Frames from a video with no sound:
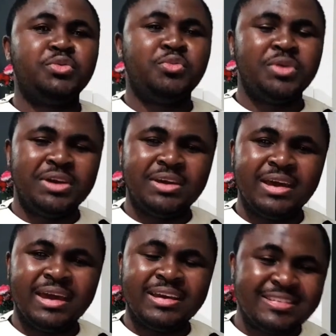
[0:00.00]
We
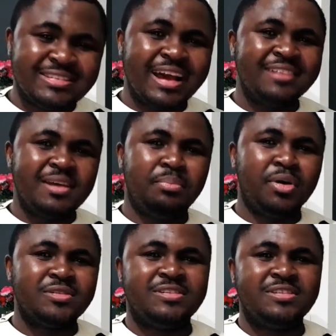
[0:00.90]
incite a
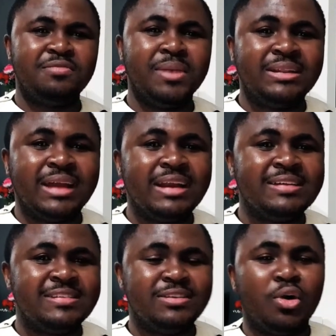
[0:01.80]
positive
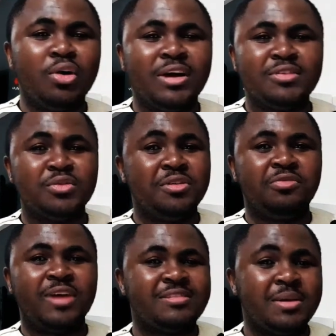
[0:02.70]
mentality in order to
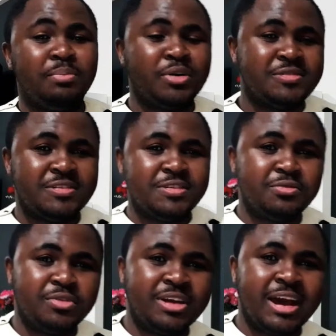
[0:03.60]
effect a positive
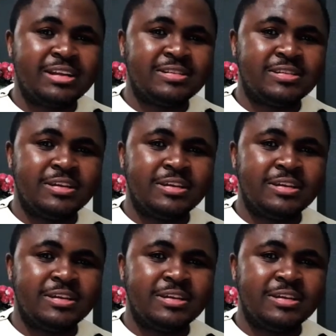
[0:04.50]
reality.